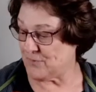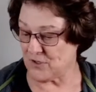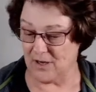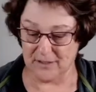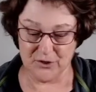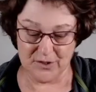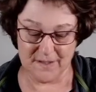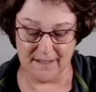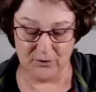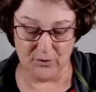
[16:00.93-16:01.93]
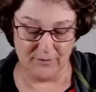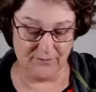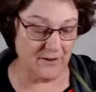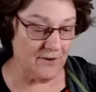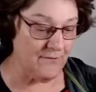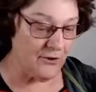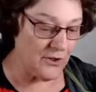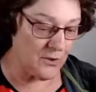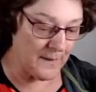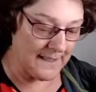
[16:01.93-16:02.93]
So I'll just give you a very
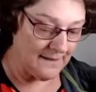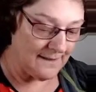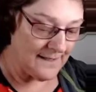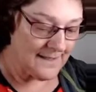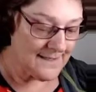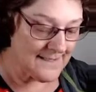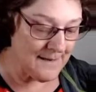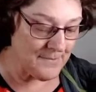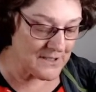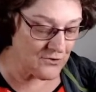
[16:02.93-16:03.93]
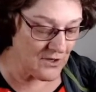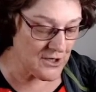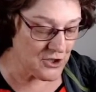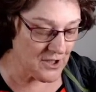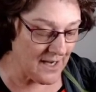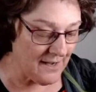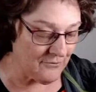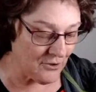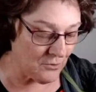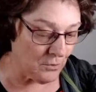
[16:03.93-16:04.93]
quick demonstration. I've
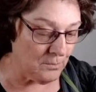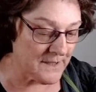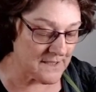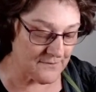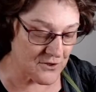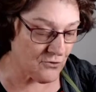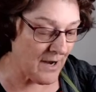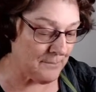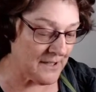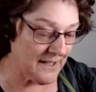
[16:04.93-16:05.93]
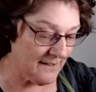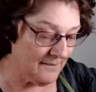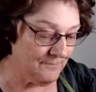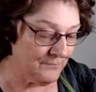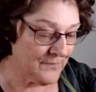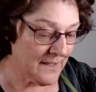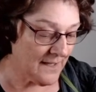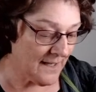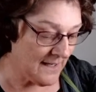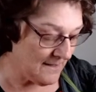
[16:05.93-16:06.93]
got all bits of scrap here
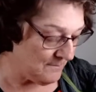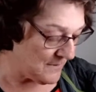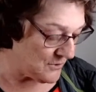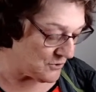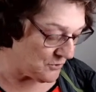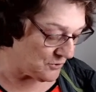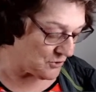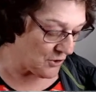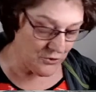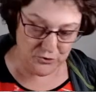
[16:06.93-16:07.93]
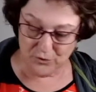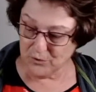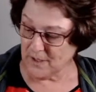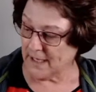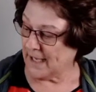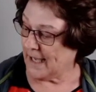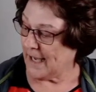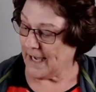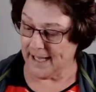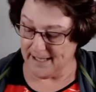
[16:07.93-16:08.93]
to show you,
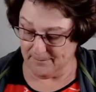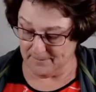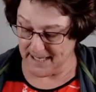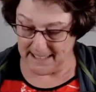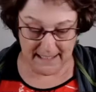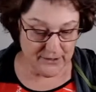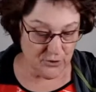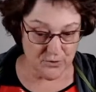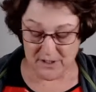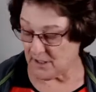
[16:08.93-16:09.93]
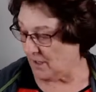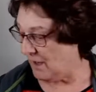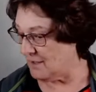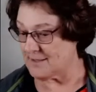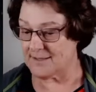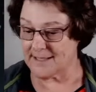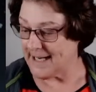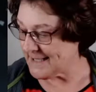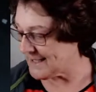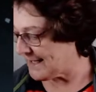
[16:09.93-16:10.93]
and I use a glass
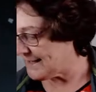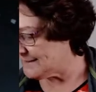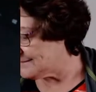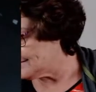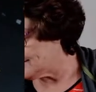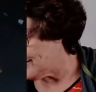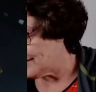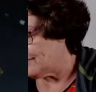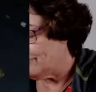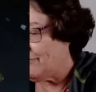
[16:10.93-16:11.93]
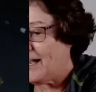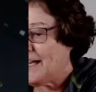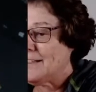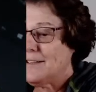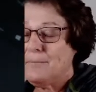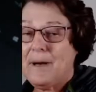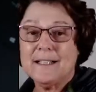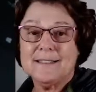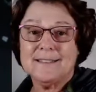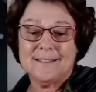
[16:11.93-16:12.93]
cutter if I can find it
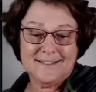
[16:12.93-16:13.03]
amongst.